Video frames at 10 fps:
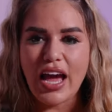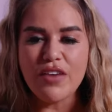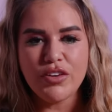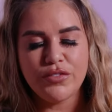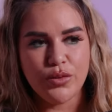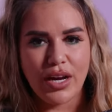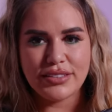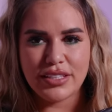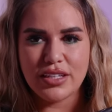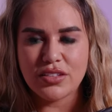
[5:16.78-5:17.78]
have a few
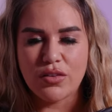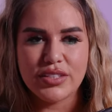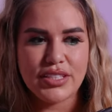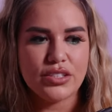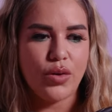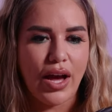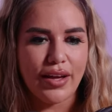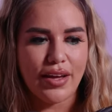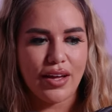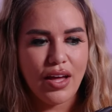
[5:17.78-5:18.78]
ideas, obviously. So
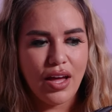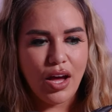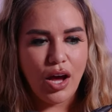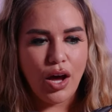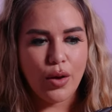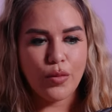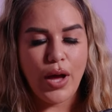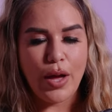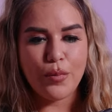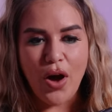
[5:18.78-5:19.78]
I give us a
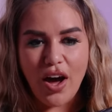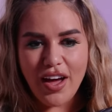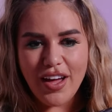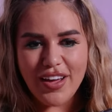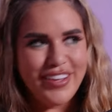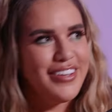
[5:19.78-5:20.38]
sneak I peek, bought, girl.